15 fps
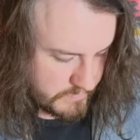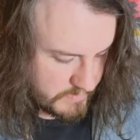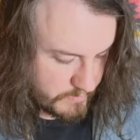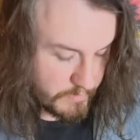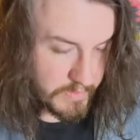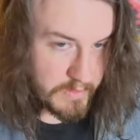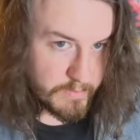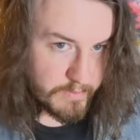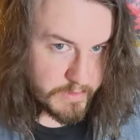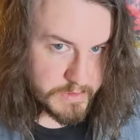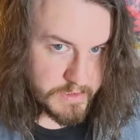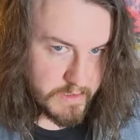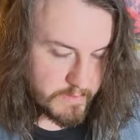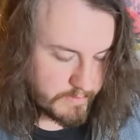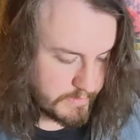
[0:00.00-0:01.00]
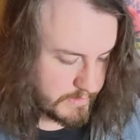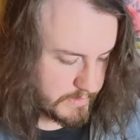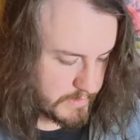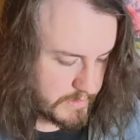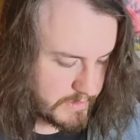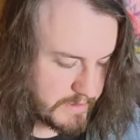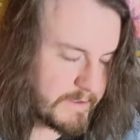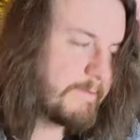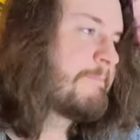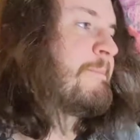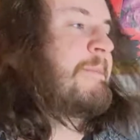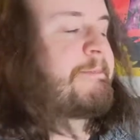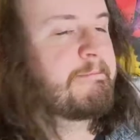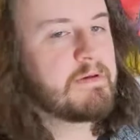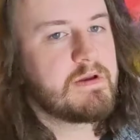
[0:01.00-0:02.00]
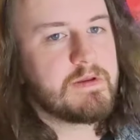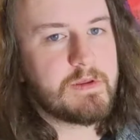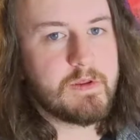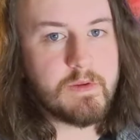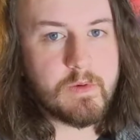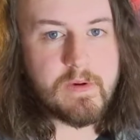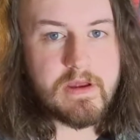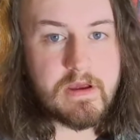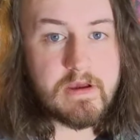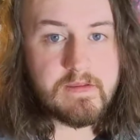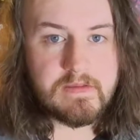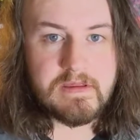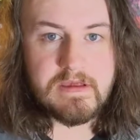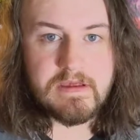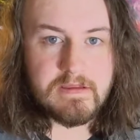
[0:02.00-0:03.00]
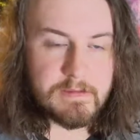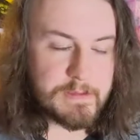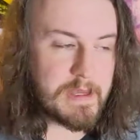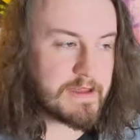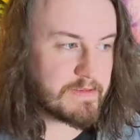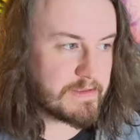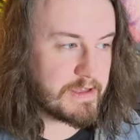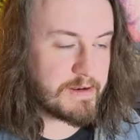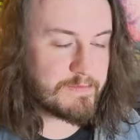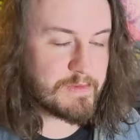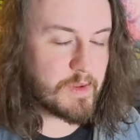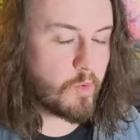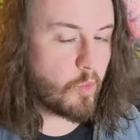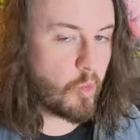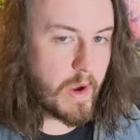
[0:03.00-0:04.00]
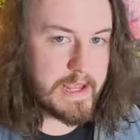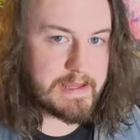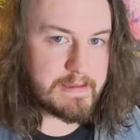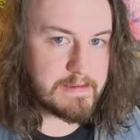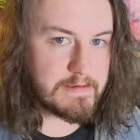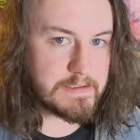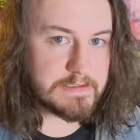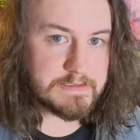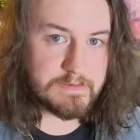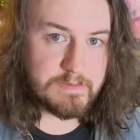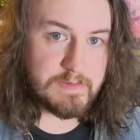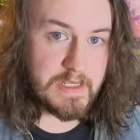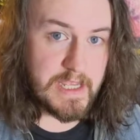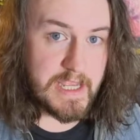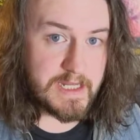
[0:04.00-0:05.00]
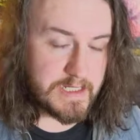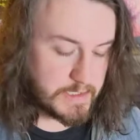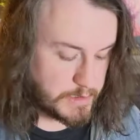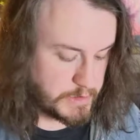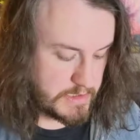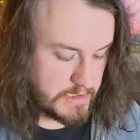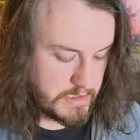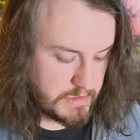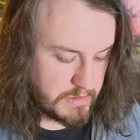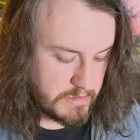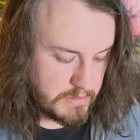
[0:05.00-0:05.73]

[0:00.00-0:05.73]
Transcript: when I push up like that. Now the way I see it is that's kind of like wasted energy,